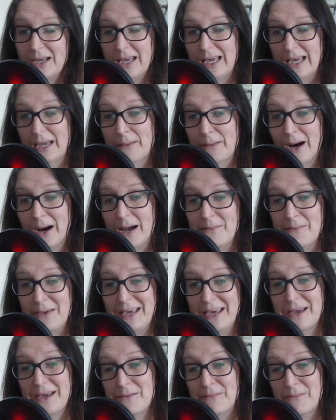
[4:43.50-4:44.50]
it might
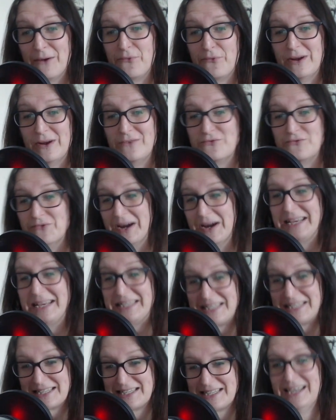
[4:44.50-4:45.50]
be my friend
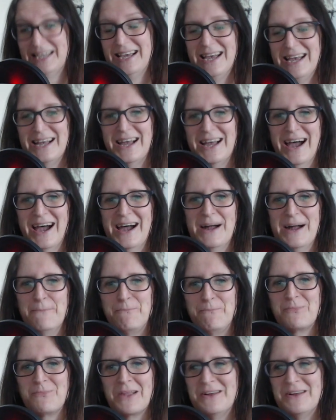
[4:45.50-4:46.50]
raced
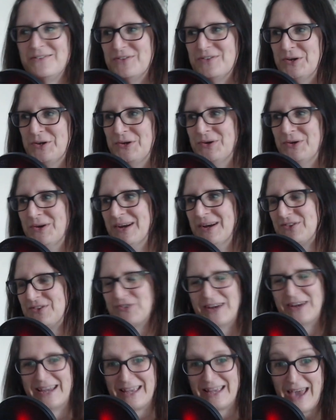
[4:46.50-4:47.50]
to
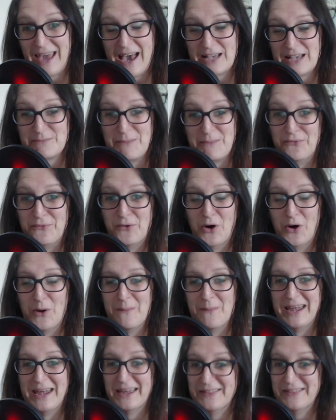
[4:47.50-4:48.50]
try and guess before
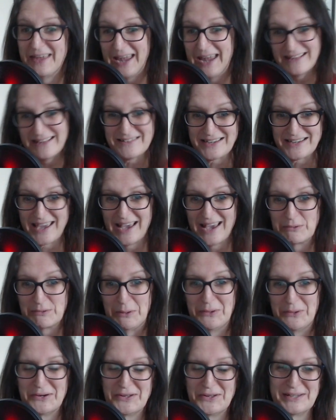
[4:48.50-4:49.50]
me, and they had to guess what
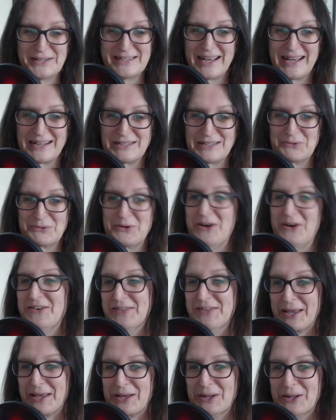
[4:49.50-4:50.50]
one of the sectors were,
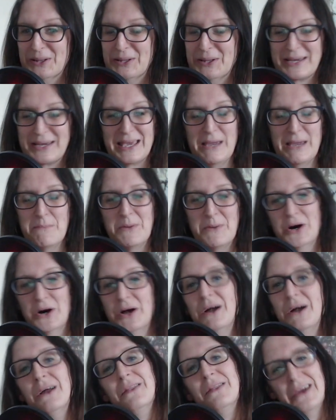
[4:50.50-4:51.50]
and they got lucky. But
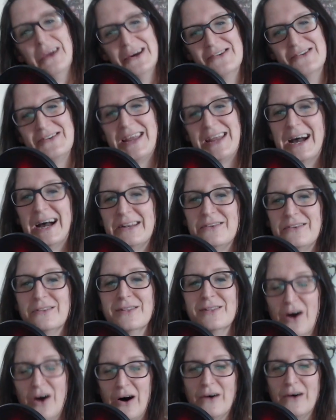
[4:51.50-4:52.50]
they already had a
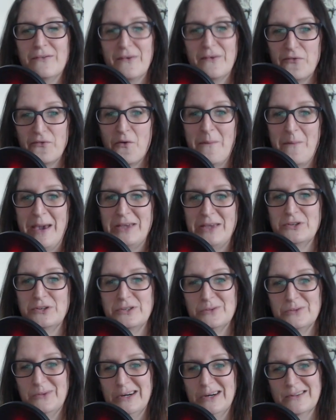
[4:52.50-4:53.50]
lot of information
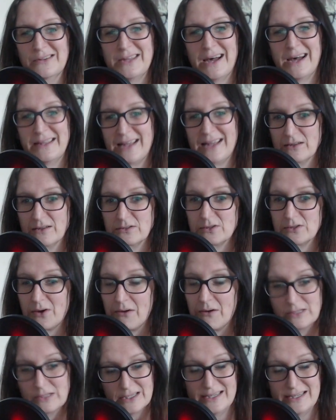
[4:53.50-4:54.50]
to whittle that down, so it
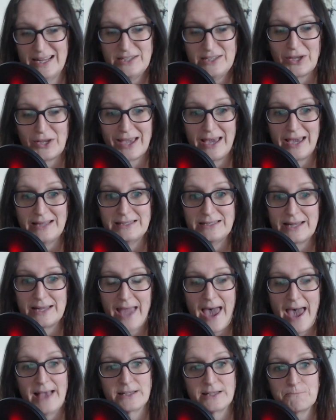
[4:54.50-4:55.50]
was an educated
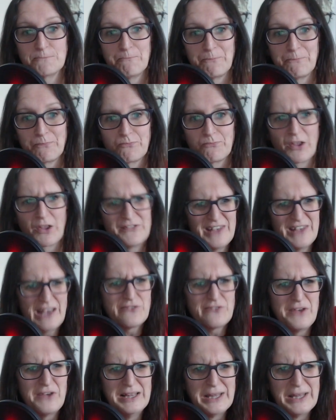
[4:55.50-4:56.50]
guess. So
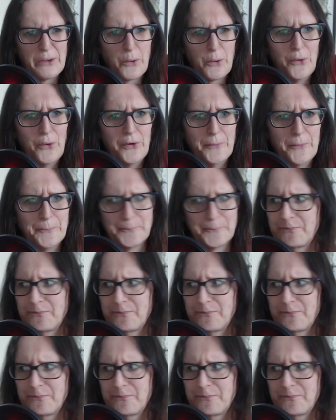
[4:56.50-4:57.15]
that's really cool.